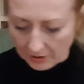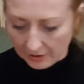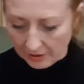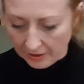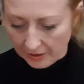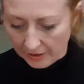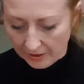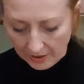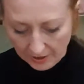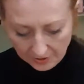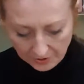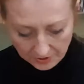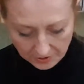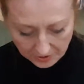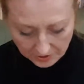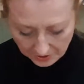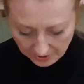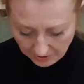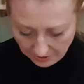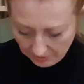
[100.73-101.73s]
I need you to
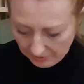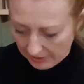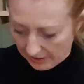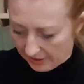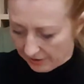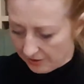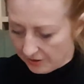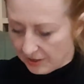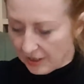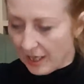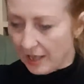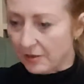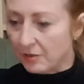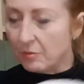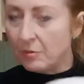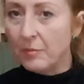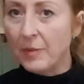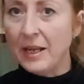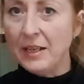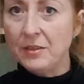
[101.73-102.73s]
do is to get the
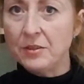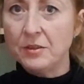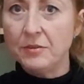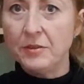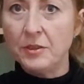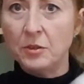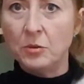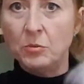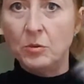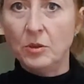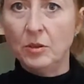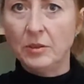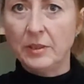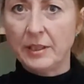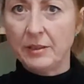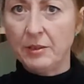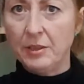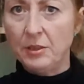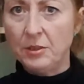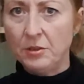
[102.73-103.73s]
remainder of your wool.
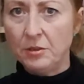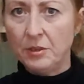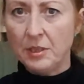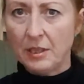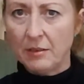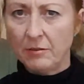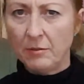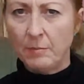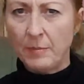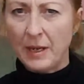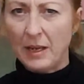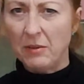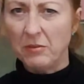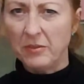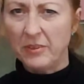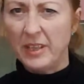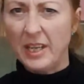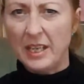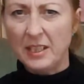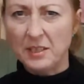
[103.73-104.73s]
Now you should have
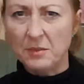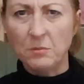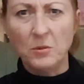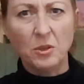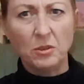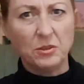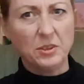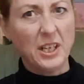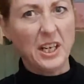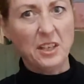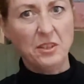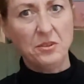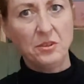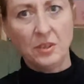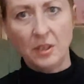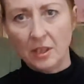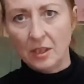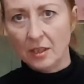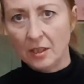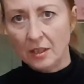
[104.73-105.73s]
about this much-ish
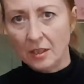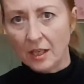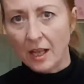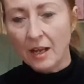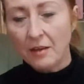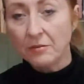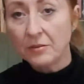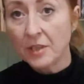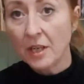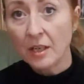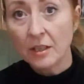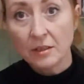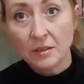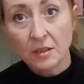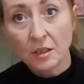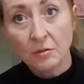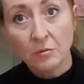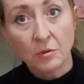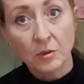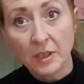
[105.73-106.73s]
left.
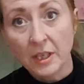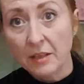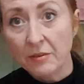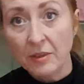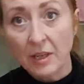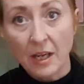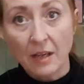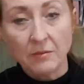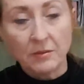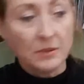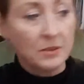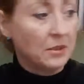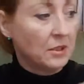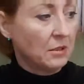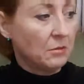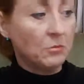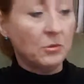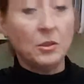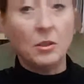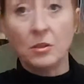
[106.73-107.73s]
Don't worry if you haven't.
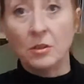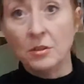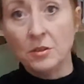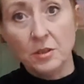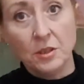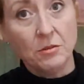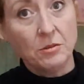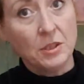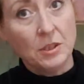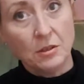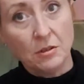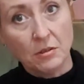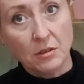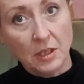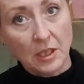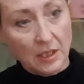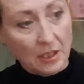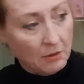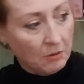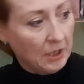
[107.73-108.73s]
We're not going to use it all
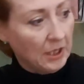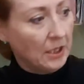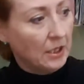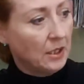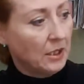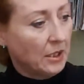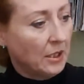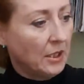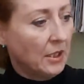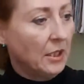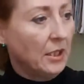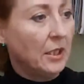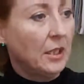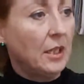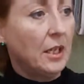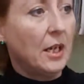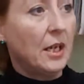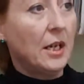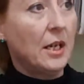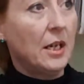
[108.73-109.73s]
anyway.
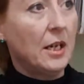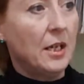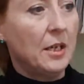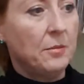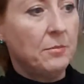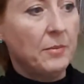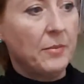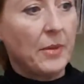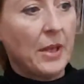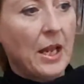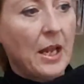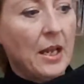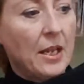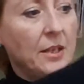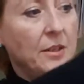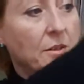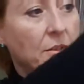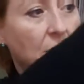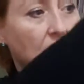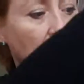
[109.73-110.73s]

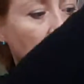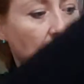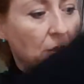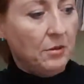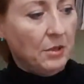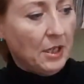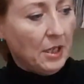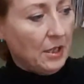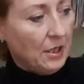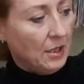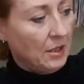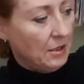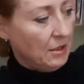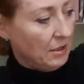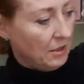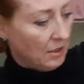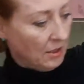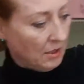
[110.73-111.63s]
And you can...